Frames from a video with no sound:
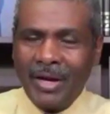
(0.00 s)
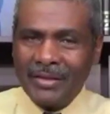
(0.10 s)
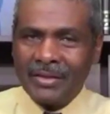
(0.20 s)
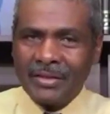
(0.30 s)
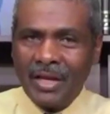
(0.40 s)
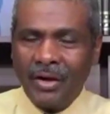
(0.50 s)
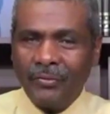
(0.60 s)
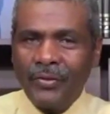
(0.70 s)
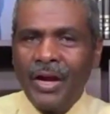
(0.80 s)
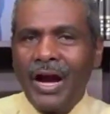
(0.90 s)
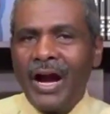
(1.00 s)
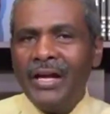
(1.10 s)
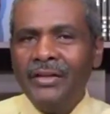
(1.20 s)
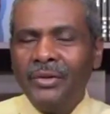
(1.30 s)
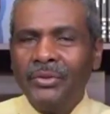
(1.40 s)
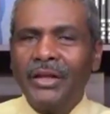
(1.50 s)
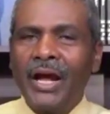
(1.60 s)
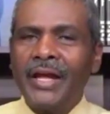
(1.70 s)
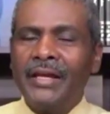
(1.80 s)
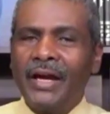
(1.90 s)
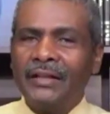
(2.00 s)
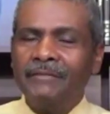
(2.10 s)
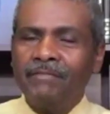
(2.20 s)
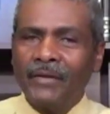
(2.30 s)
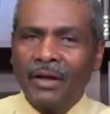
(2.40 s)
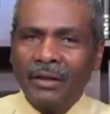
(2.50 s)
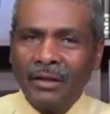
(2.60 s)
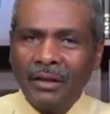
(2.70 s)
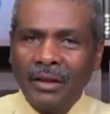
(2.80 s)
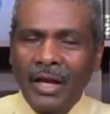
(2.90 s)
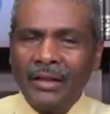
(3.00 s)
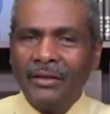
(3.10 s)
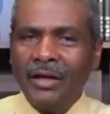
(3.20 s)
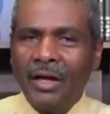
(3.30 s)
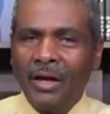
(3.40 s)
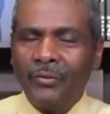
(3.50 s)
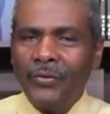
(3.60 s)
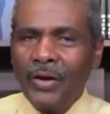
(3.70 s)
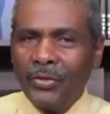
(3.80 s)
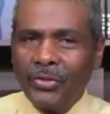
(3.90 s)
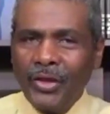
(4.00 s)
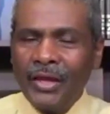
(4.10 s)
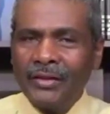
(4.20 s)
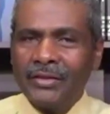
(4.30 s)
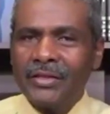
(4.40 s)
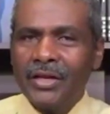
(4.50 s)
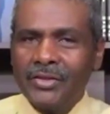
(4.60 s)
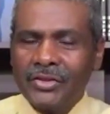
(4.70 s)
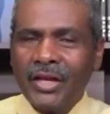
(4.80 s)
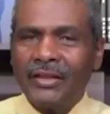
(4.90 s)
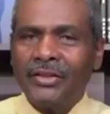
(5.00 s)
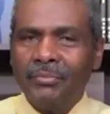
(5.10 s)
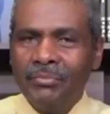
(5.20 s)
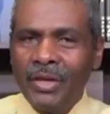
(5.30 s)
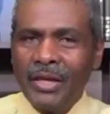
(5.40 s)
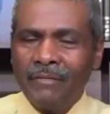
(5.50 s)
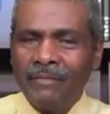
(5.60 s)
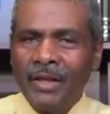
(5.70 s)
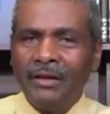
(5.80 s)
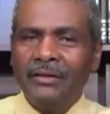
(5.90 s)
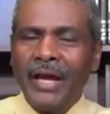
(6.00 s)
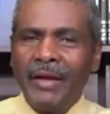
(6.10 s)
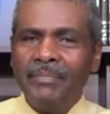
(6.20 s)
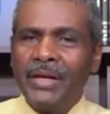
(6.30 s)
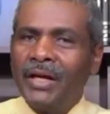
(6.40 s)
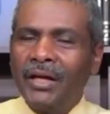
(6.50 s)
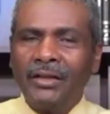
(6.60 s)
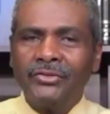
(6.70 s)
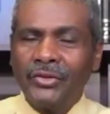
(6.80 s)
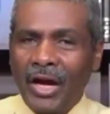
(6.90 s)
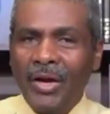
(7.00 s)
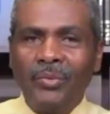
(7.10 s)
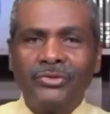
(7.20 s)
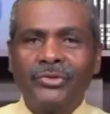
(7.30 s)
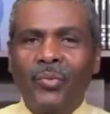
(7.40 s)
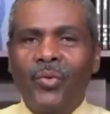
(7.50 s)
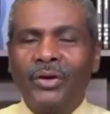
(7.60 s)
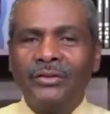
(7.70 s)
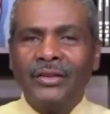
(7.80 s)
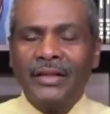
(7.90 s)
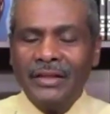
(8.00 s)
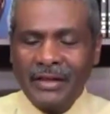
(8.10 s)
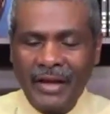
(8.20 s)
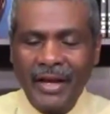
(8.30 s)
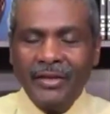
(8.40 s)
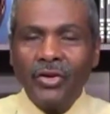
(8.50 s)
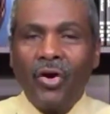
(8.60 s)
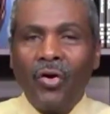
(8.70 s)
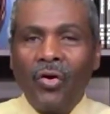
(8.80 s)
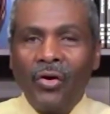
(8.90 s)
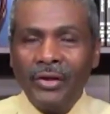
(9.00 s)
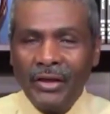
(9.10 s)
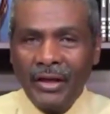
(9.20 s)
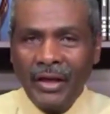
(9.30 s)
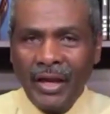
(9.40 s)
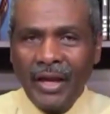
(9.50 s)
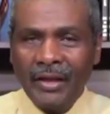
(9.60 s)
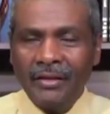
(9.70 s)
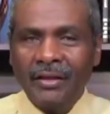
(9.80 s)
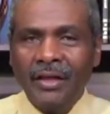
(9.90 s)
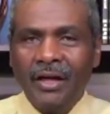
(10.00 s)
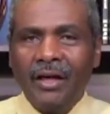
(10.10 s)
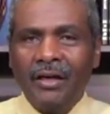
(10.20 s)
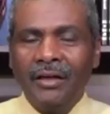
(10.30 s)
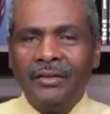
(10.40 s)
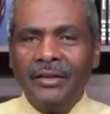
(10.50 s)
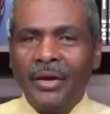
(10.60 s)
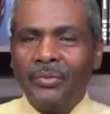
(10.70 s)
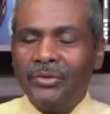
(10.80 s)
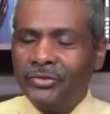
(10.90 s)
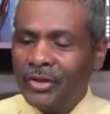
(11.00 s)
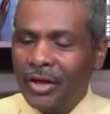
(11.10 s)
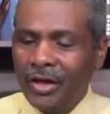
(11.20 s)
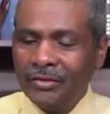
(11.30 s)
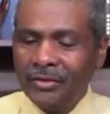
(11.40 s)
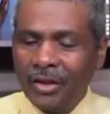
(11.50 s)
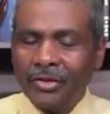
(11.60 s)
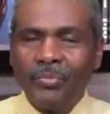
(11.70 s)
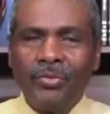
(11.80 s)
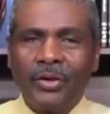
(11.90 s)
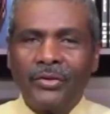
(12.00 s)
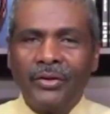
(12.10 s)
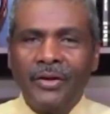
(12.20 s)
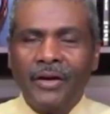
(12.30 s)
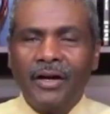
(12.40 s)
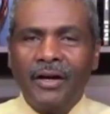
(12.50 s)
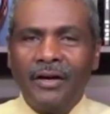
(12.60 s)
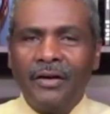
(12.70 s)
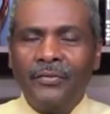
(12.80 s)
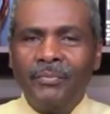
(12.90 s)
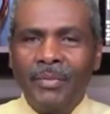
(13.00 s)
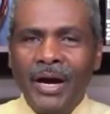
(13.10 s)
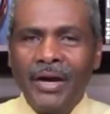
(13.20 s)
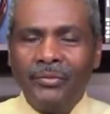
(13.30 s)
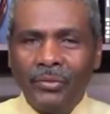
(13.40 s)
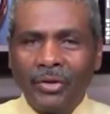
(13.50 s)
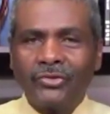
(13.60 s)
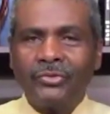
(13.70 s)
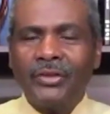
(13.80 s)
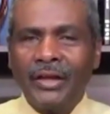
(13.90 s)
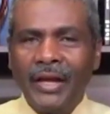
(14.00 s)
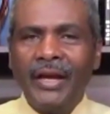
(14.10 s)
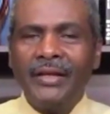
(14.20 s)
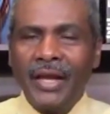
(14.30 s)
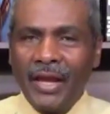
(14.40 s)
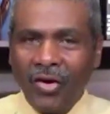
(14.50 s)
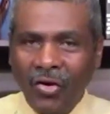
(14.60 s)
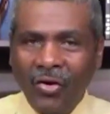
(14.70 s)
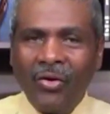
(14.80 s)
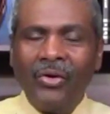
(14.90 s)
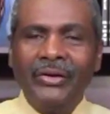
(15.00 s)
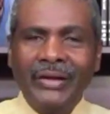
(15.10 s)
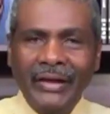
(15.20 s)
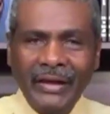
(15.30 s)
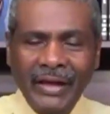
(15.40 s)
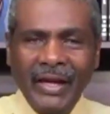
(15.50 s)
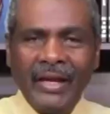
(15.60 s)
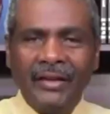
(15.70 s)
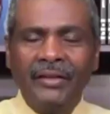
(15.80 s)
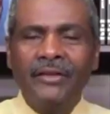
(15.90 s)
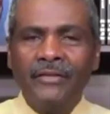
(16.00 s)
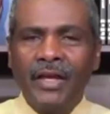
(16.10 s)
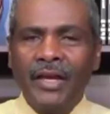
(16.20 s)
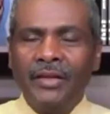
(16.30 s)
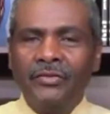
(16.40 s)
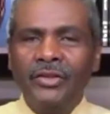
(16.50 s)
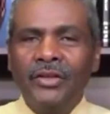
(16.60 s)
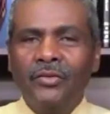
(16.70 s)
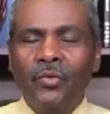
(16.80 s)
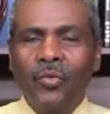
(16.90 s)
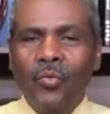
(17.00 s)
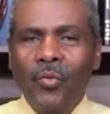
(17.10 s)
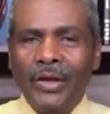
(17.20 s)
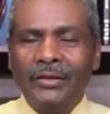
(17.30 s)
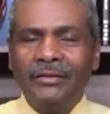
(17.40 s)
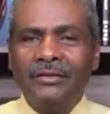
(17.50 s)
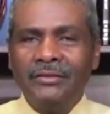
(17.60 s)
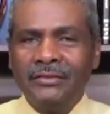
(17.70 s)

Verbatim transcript: myself, I knew that I got a lot of things said to me that because I was the one that had the hard head. Uh, and there was another brother uh, of mine, Russell, that had a hard head. And when